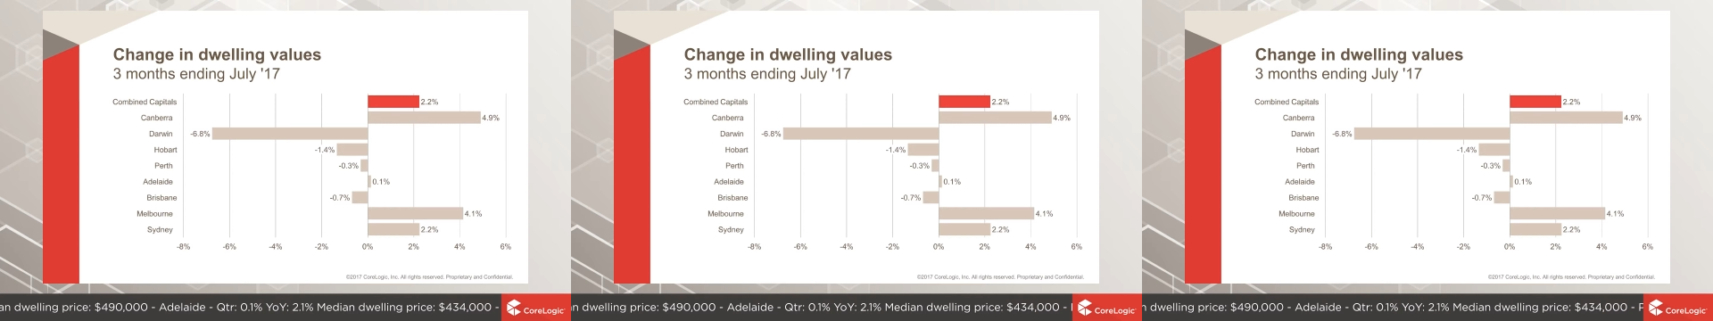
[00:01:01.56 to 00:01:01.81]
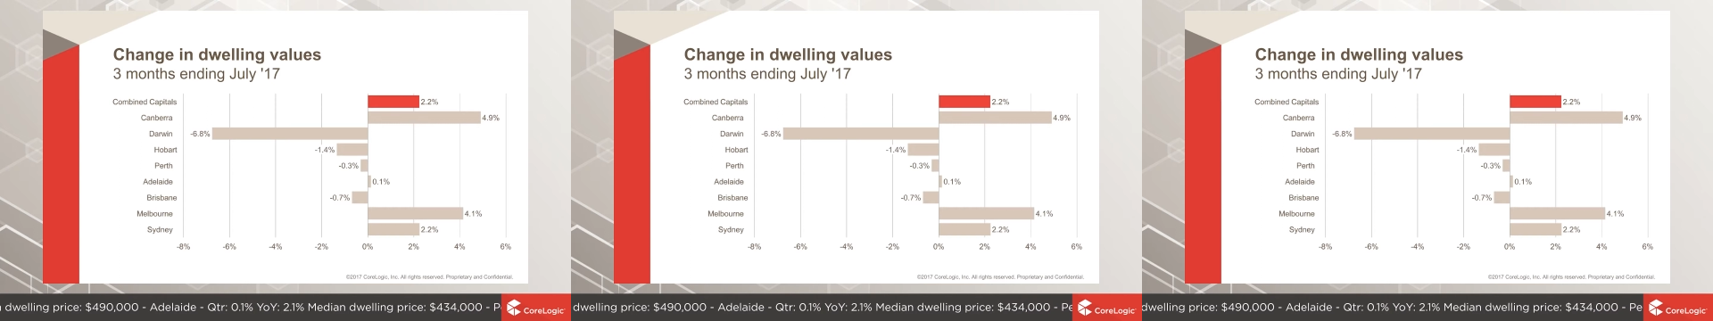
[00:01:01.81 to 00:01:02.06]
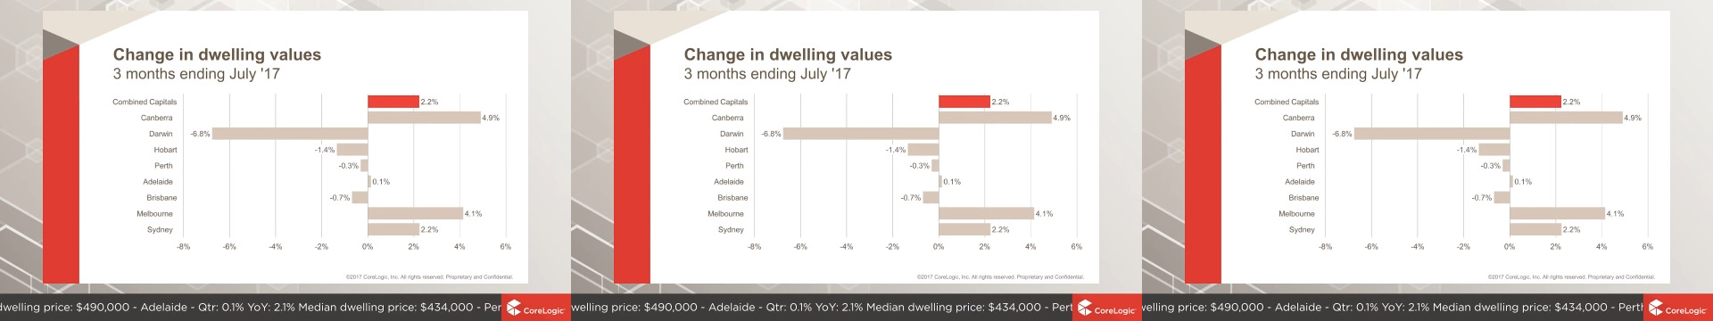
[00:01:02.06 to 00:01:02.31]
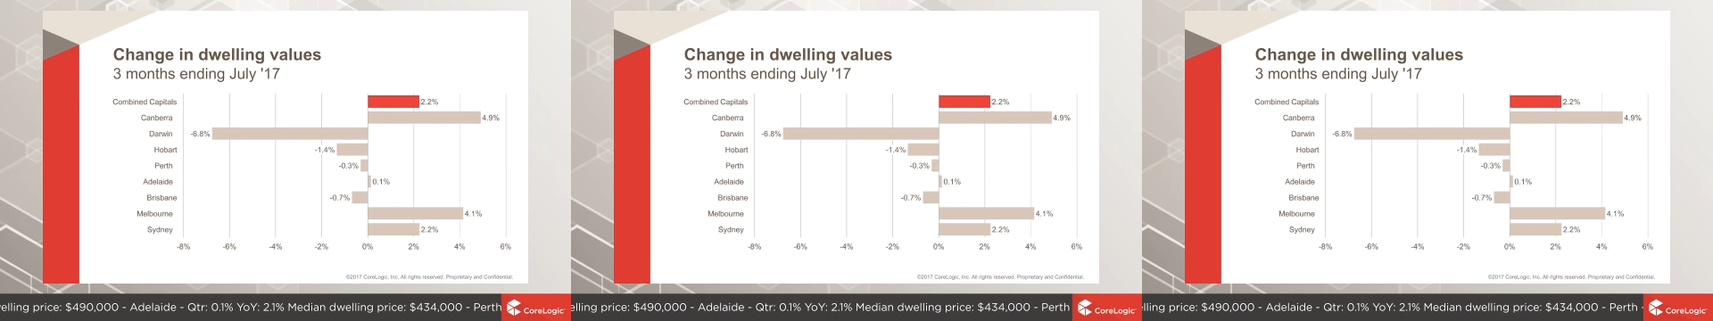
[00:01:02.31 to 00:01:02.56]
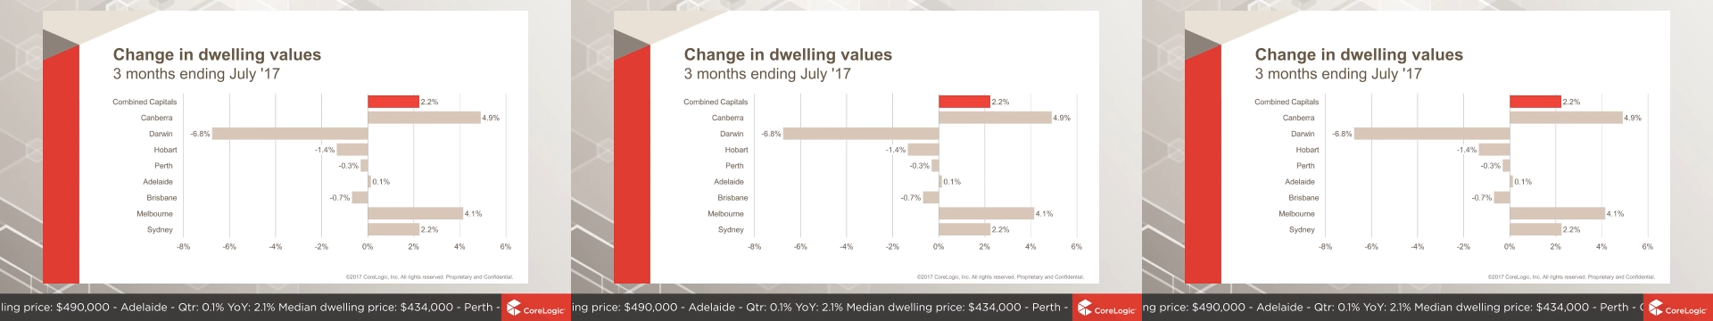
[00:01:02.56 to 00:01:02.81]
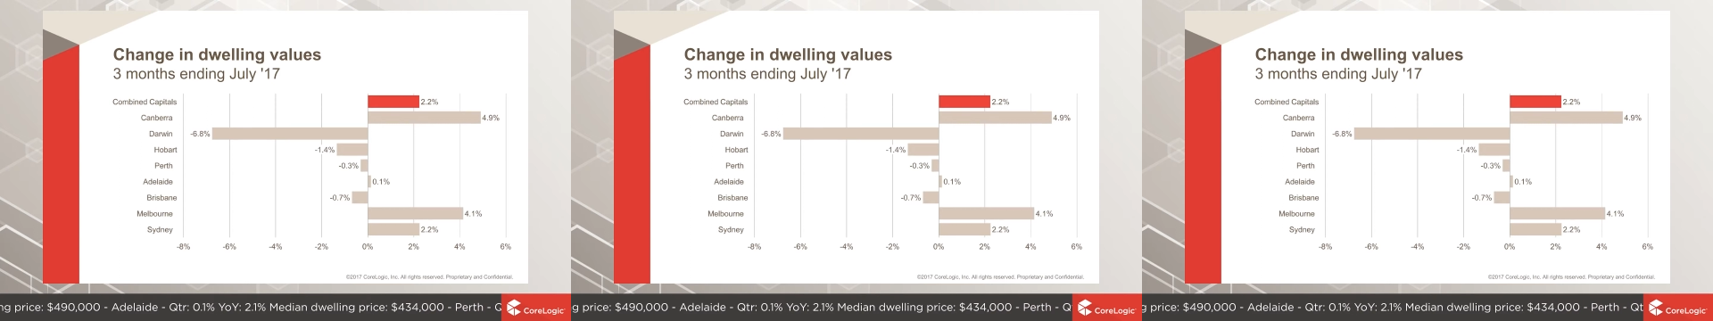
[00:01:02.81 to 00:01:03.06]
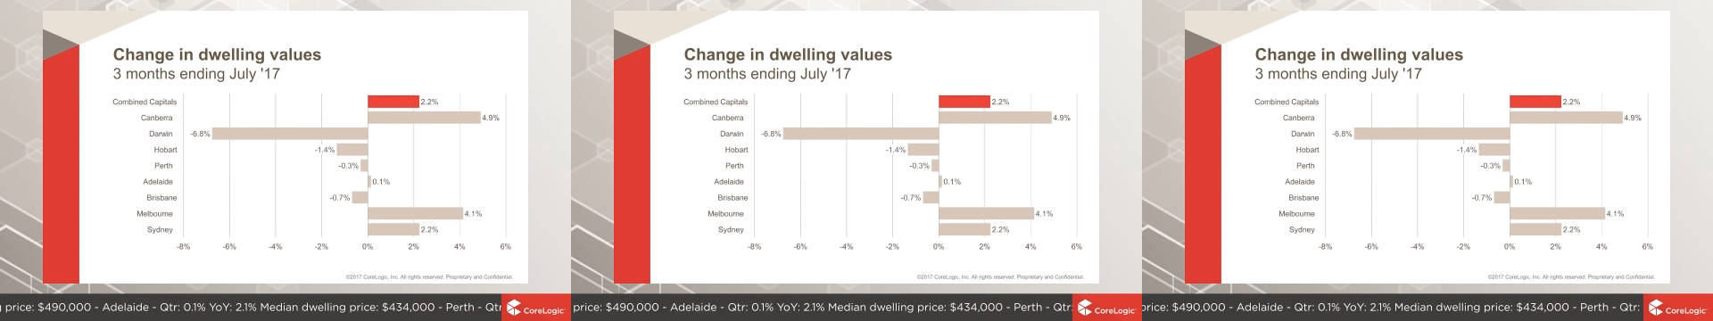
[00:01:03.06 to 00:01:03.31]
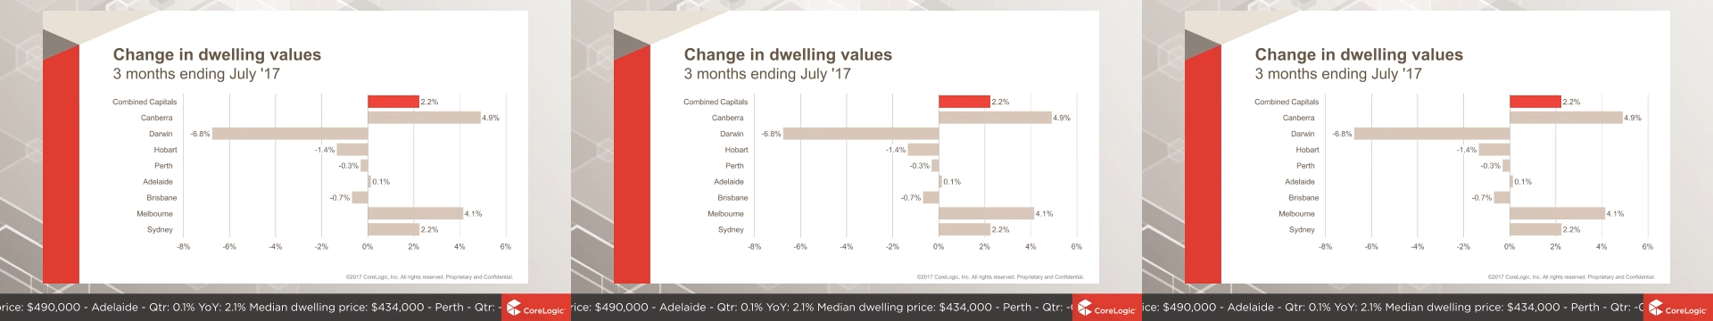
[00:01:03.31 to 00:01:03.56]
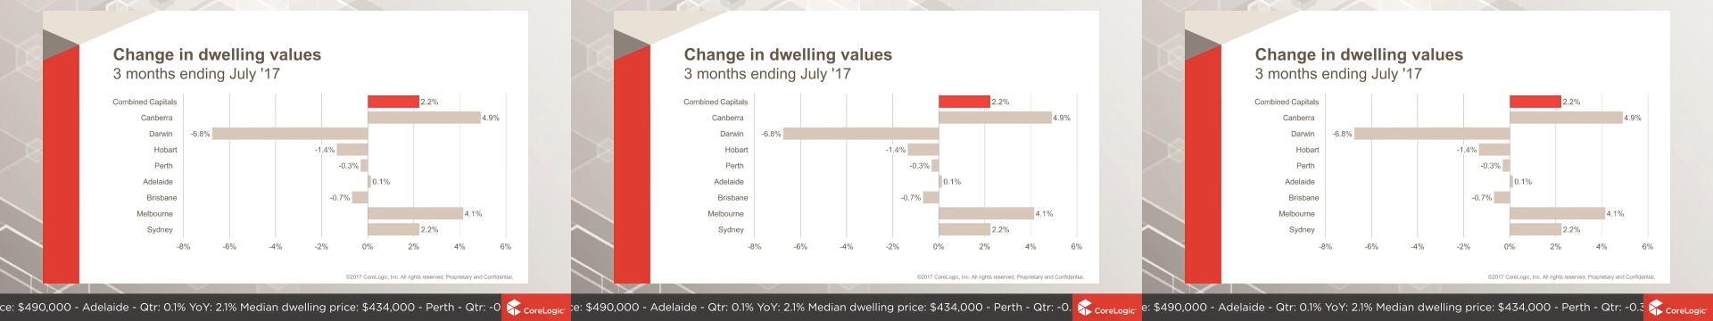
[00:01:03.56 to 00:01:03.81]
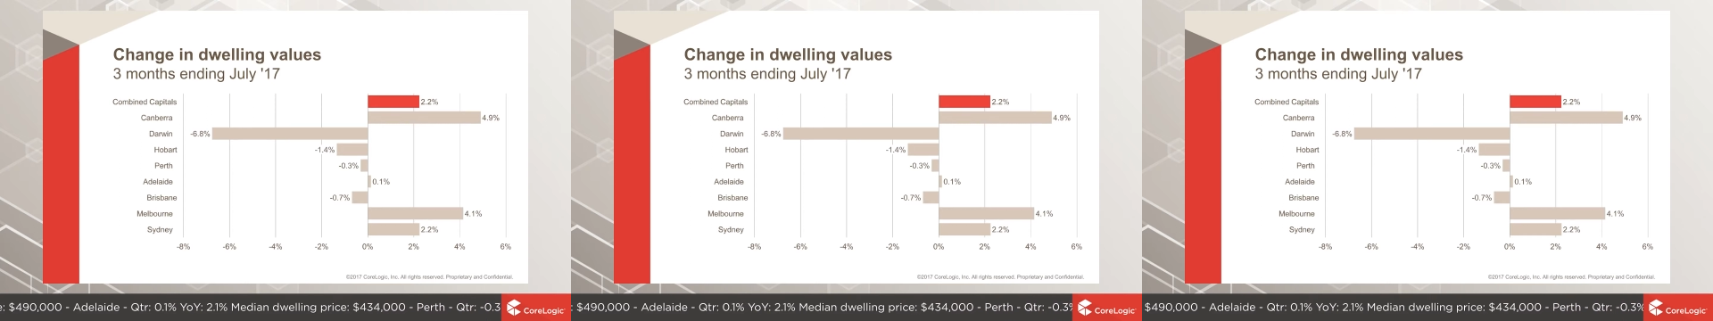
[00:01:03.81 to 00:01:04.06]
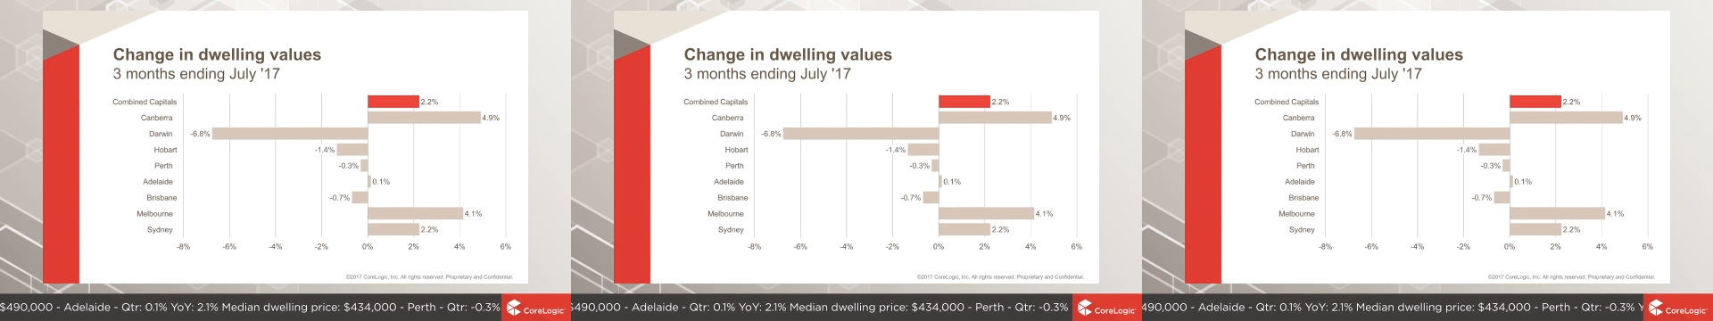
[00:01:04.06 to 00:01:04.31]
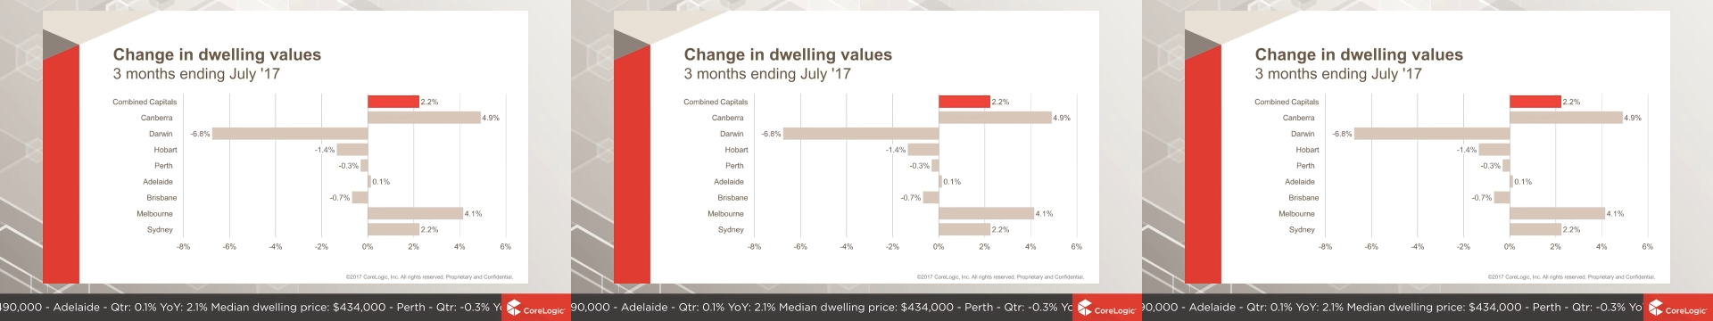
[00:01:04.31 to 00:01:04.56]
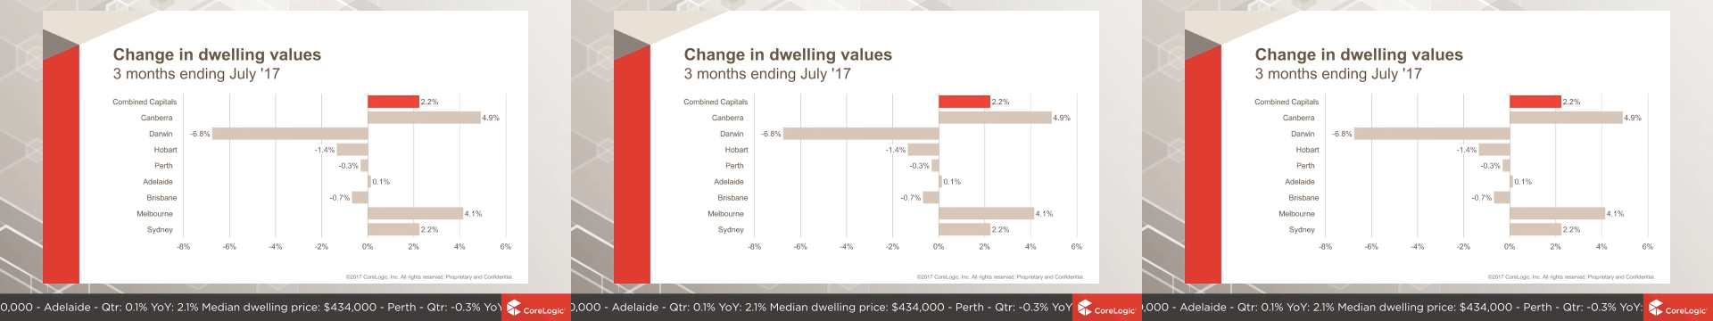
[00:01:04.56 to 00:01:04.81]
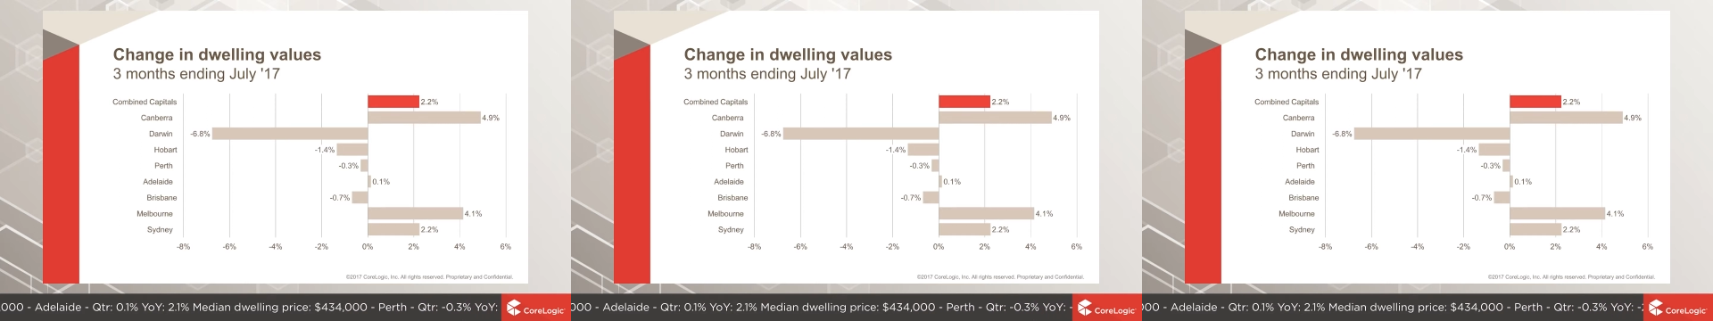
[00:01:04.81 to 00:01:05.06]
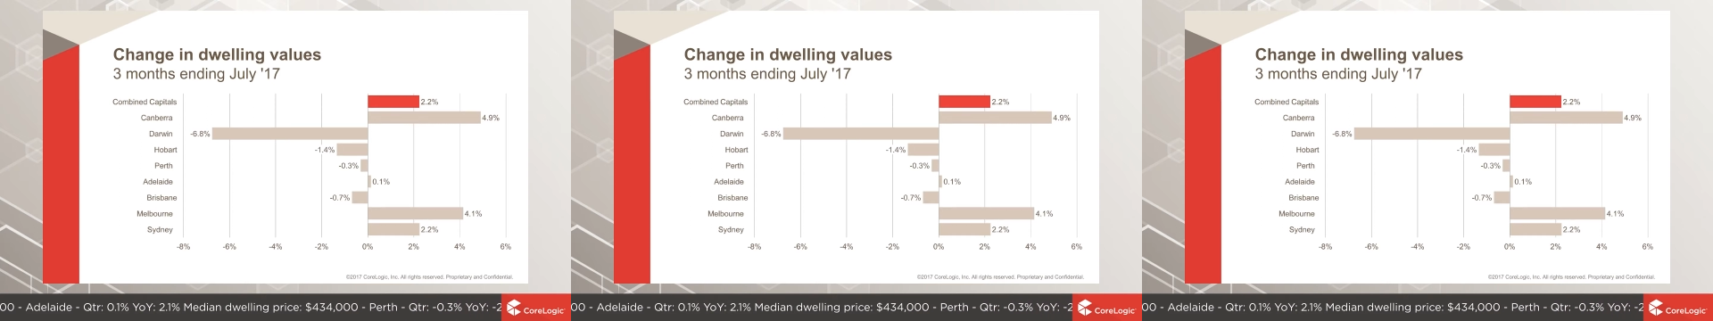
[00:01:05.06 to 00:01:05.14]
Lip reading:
No face is visible, so there are no lips to read.